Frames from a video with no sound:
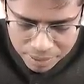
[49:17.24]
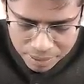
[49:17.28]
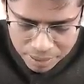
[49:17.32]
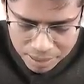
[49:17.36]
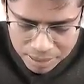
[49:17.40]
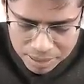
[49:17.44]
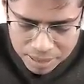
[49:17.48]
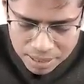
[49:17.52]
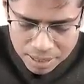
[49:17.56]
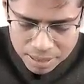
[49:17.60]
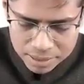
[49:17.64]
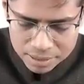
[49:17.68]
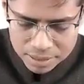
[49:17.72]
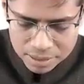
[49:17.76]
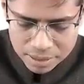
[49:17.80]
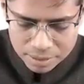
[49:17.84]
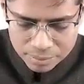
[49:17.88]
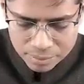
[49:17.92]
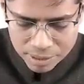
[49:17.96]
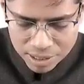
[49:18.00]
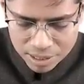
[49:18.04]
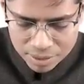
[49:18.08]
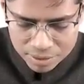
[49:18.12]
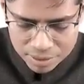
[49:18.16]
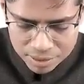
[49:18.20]

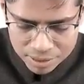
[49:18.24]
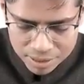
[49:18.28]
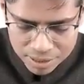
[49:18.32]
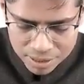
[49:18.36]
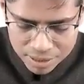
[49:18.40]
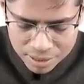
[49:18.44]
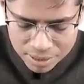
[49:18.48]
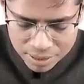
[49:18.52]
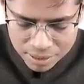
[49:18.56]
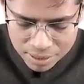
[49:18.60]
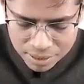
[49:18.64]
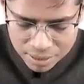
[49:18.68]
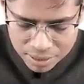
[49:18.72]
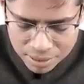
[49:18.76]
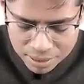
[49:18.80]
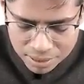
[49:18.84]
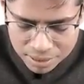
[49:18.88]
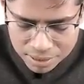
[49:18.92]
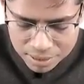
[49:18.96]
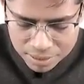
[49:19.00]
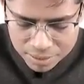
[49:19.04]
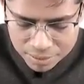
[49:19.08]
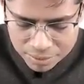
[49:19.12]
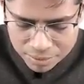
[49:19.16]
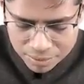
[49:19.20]
conduction velocity
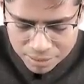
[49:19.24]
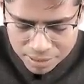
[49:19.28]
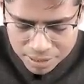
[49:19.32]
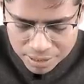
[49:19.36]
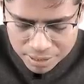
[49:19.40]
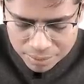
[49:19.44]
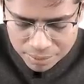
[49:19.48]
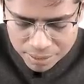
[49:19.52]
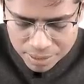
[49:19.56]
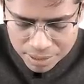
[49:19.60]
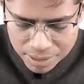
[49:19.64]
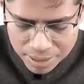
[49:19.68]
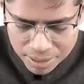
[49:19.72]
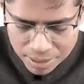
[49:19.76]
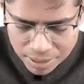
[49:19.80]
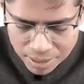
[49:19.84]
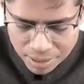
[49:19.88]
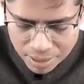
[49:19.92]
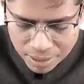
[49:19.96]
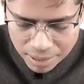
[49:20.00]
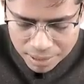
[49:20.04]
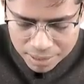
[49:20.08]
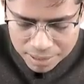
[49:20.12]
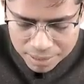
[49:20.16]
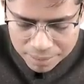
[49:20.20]
is very
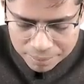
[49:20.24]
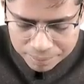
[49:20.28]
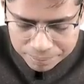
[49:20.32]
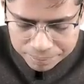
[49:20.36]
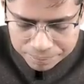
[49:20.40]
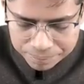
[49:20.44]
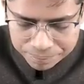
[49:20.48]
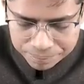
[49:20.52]
high?